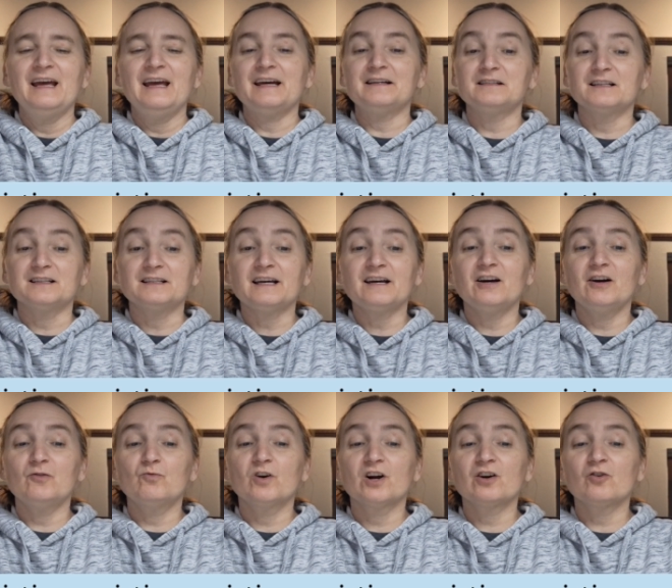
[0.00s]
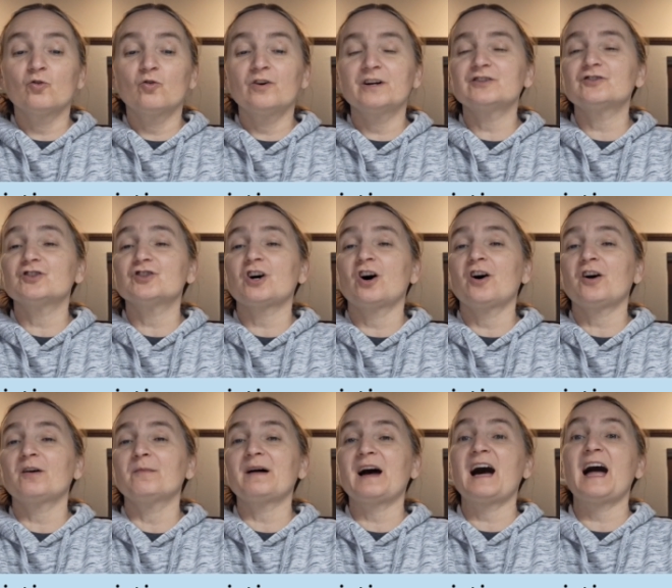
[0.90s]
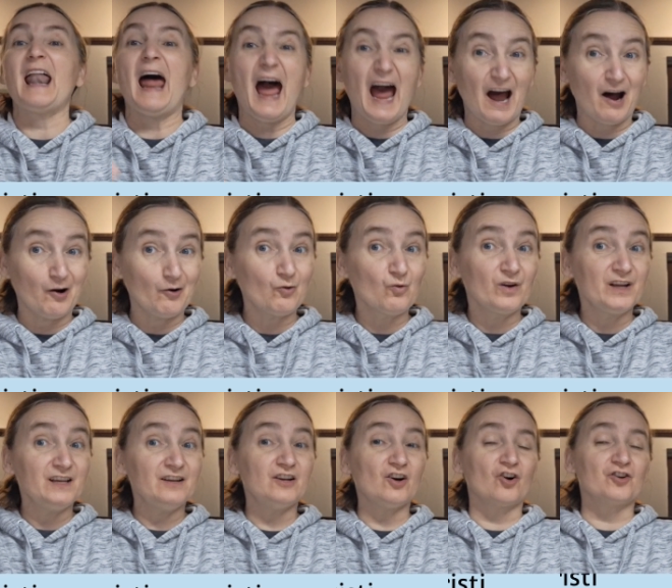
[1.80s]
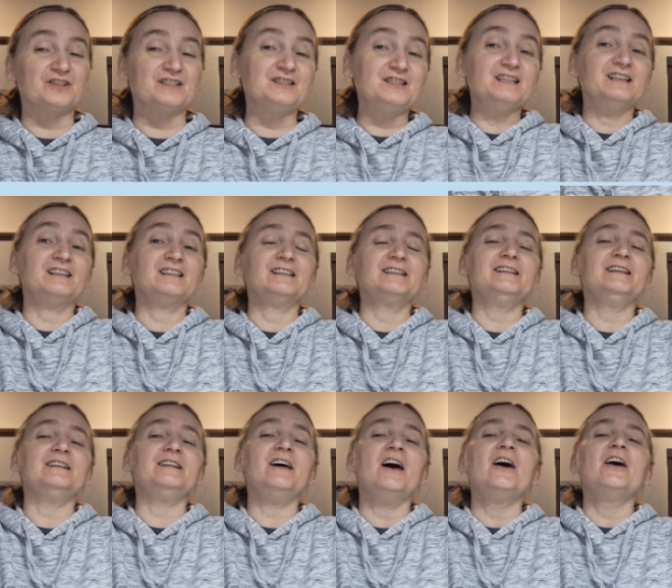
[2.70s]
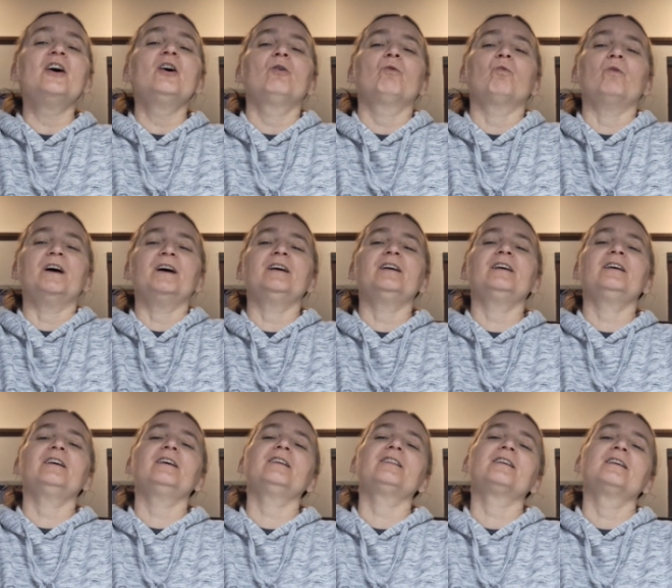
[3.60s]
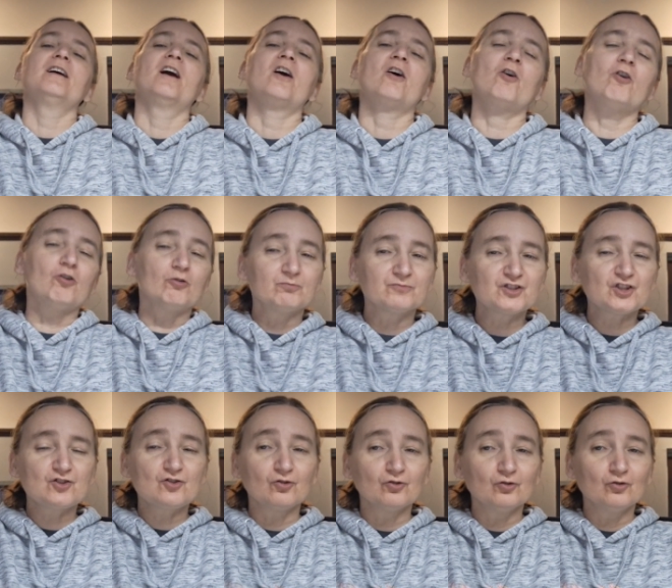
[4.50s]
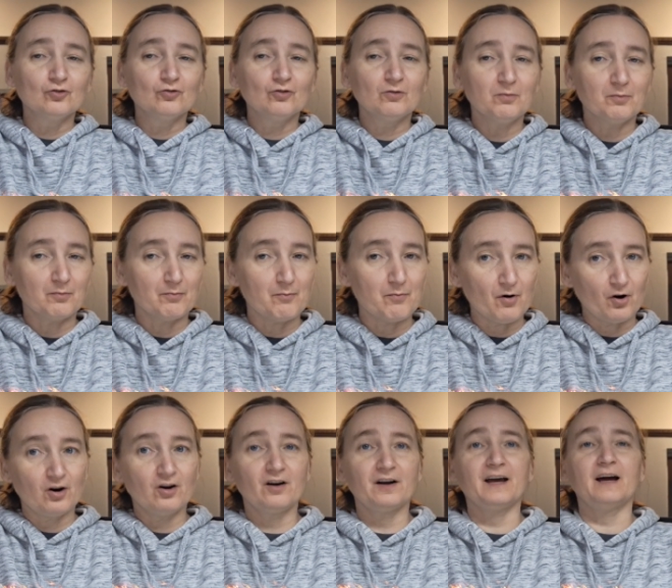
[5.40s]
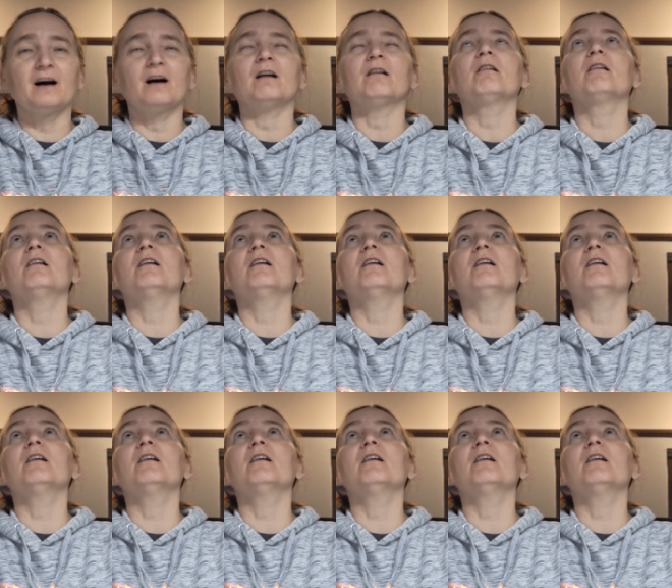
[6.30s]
And today we're going to talk about how we are dealing with homeschool burnout.